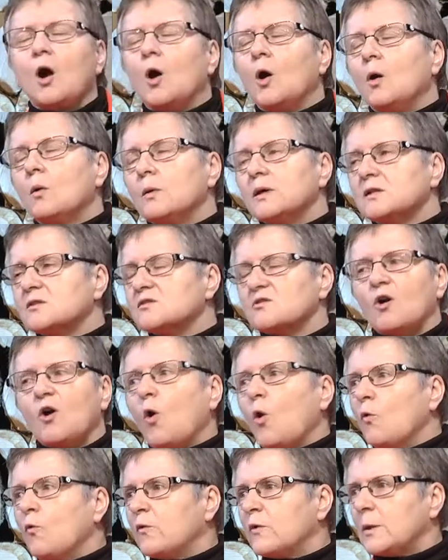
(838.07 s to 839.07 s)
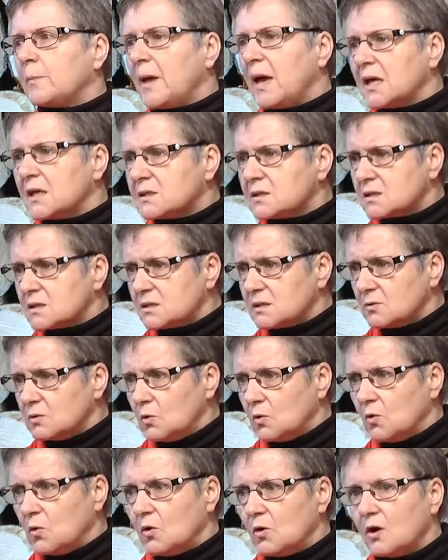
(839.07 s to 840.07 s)
oh, it's all for the best,
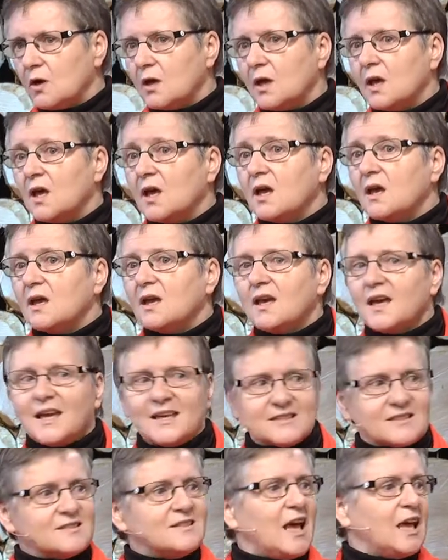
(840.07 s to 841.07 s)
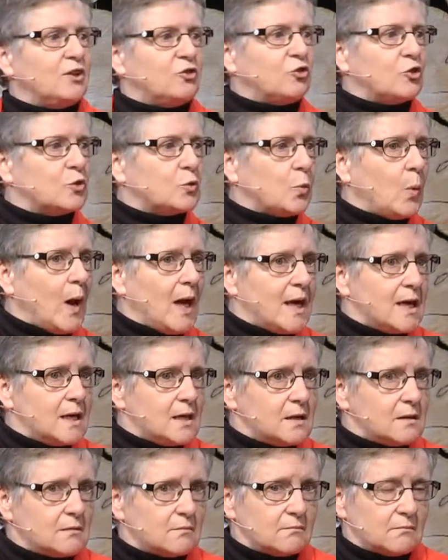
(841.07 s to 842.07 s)
or it's nature's way.